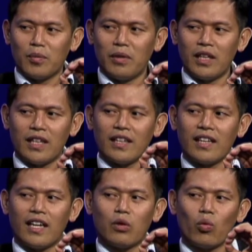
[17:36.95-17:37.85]
meaning
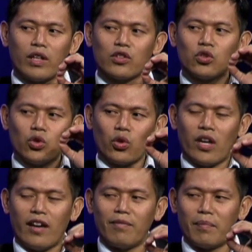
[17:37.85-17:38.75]
that once you
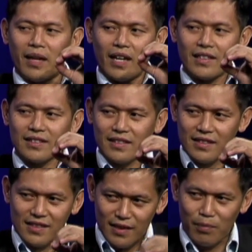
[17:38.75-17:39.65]
have
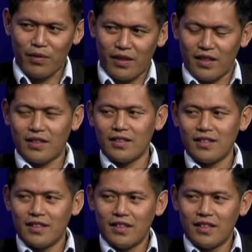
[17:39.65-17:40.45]
mastered something,